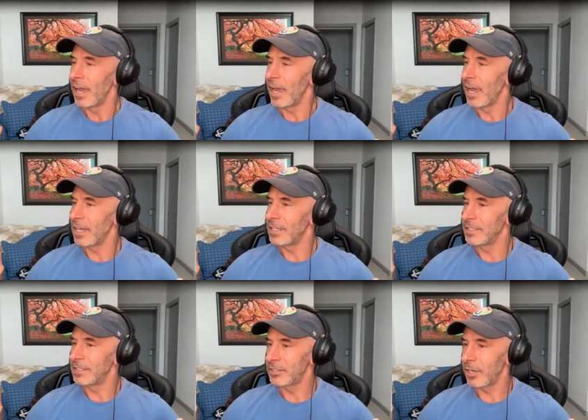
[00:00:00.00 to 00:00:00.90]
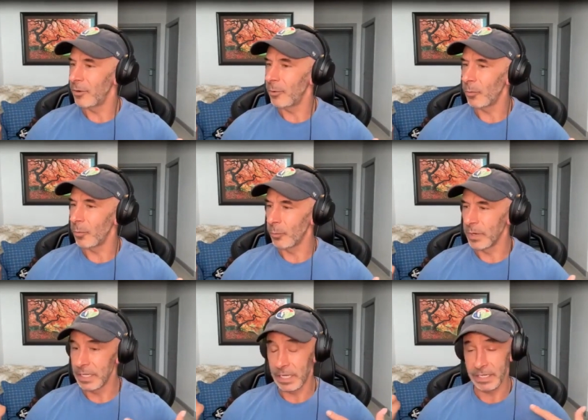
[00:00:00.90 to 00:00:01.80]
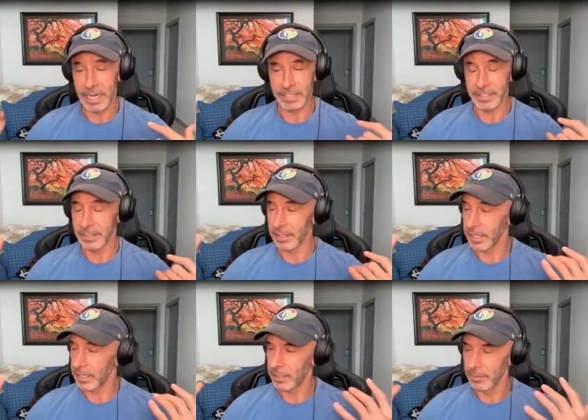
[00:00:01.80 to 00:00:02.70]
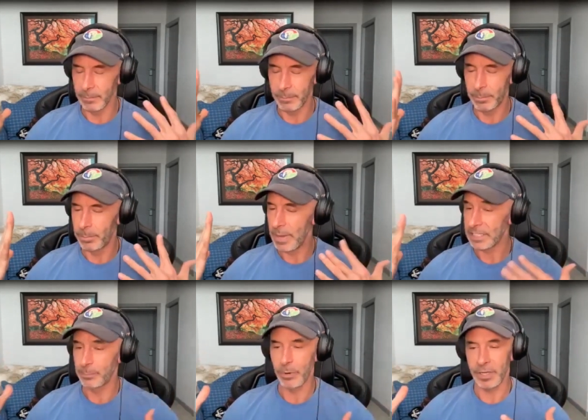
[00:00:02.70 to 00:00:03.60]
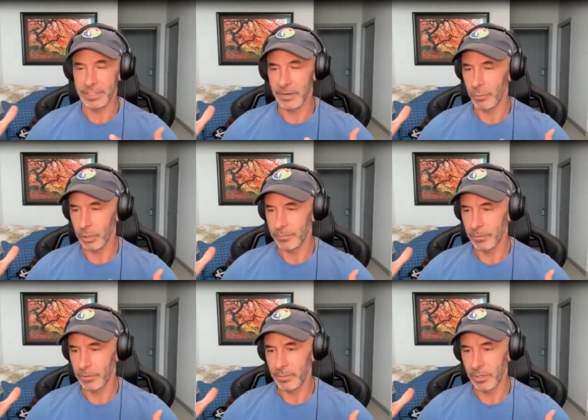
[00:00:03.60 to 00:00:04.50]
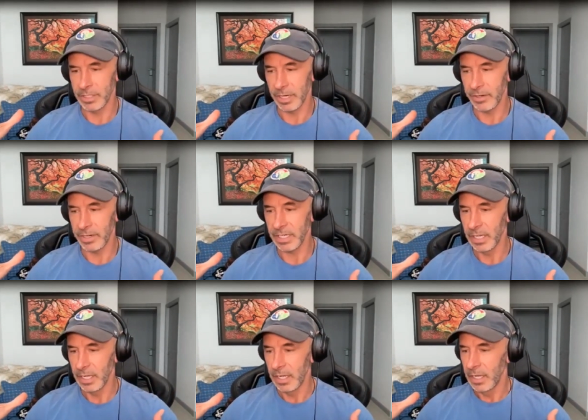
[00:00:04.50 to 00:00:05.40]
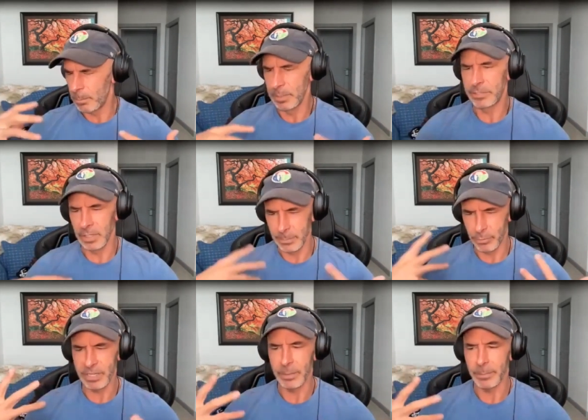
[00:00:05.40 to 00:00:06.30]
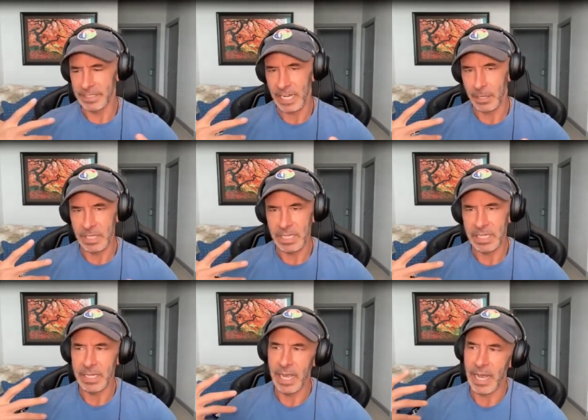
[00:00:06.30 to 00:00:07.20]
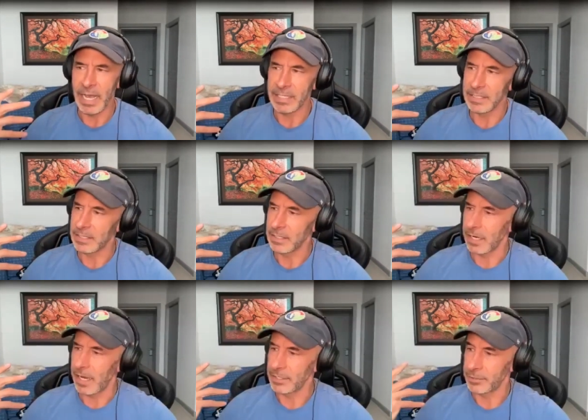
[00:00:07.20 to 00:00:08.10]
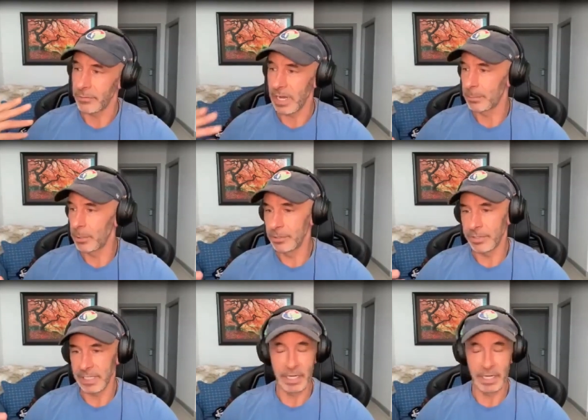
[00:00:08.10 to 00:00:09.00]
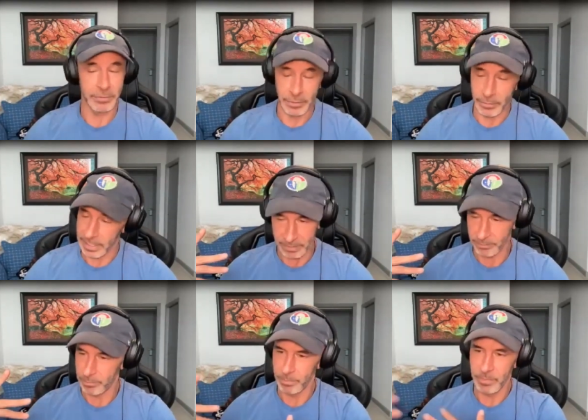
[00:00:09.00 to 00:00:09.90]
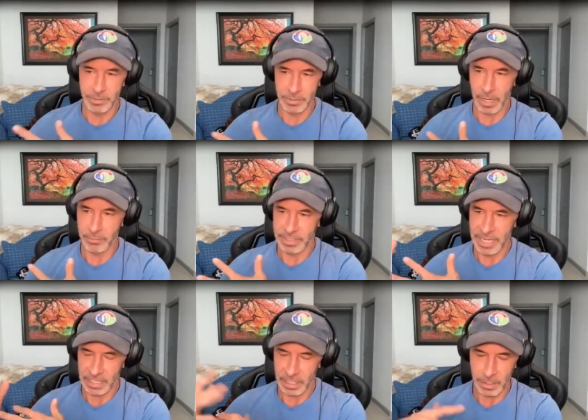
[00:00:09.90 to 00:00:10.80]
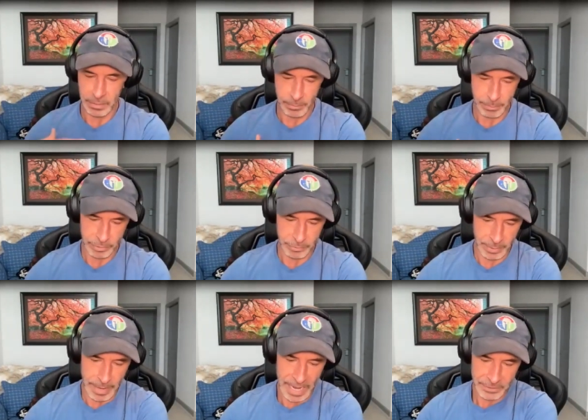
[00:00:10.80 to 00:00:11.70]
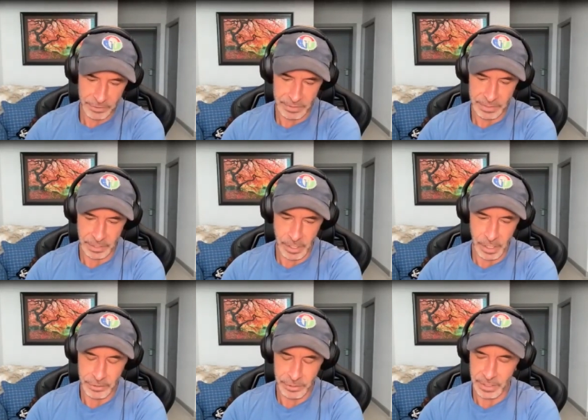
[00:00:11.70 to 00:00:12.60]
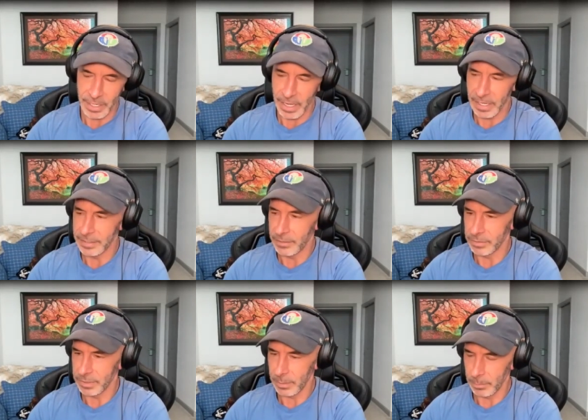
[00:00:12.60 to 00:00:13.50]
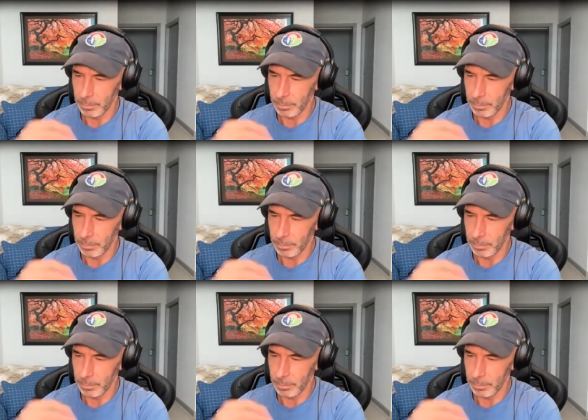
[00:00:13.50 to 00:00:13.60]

And so we connected like best boss I ever worked for in the military, certainly brought the best out of me. And I started writing poetry again. Also like a, there was a, I was taking a pursuing a master's in psychology and there was a